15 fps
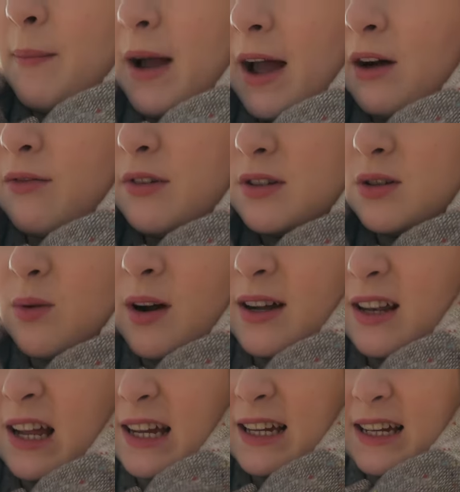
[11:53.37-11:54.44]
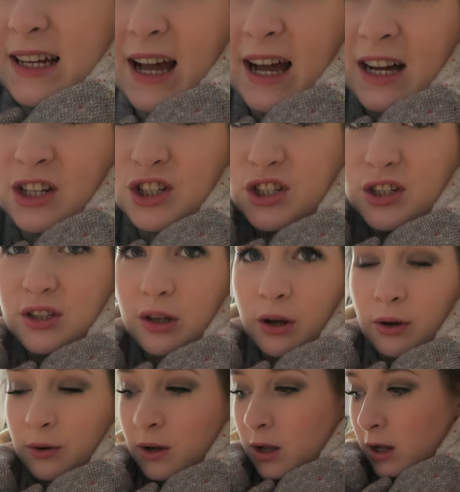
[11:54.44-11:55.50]
my outfit's quite like cash, so
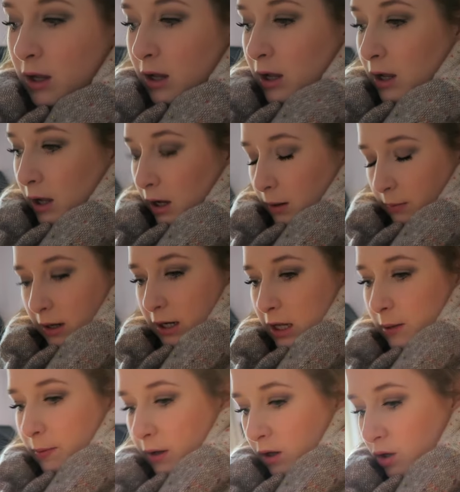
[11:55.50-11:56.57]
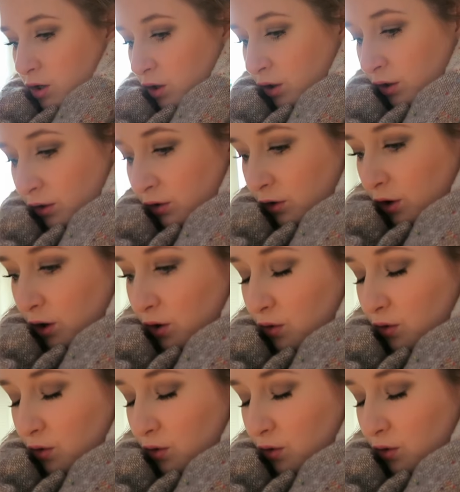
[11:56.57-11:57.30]
I might keep it a nude